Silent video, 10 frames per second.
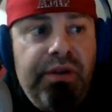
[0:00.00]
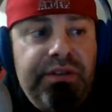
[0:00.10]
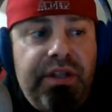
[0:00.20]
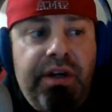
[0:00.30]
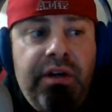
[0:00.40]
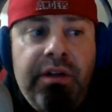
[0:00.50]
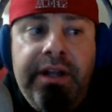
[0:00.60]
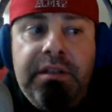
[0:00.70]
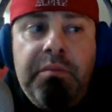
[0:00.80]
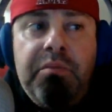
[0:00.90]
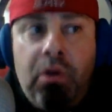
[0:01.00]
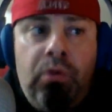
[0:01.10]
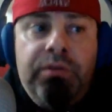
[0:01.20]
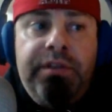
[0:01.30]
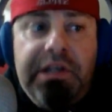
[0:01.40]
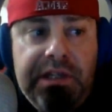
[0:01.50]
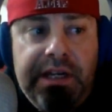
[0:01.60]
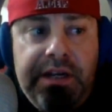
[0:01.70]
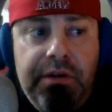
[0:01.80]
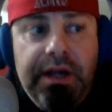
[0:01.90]
there like some goals that
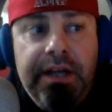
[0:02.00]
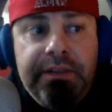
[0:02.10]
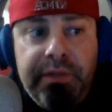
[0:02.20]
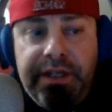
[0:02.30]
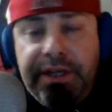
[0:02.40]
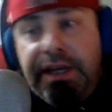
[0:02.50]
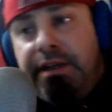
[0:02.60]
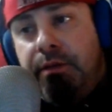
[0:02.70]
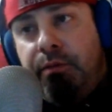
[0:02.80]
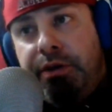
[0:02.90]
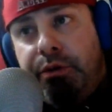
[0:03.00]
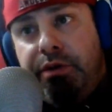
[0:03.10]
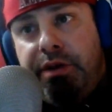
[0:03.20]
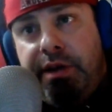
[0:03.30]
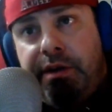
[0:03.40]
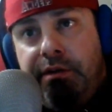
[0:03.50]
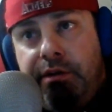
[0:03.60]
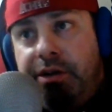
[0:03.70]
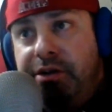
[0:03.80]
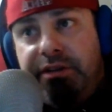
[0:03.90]
you guys wanted to get done while you were there, or
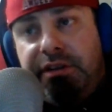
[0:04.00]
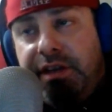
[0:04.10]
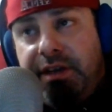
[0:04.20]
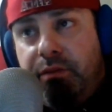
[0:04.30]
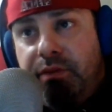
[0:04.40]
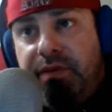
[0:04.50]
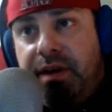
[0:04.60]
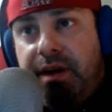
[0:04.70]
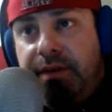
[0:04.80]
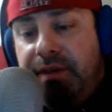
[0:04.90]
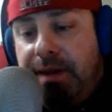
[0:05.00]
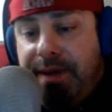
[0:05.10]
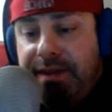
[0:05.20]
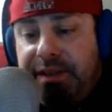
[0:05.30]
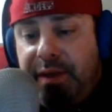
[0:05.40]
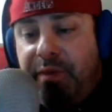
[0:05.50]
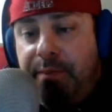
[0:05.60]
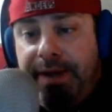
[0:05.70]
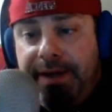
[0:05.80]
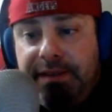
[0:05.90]
you were just like, we're gonna fly by the seat of our
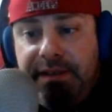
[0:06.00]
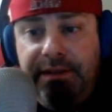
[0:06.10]
pants?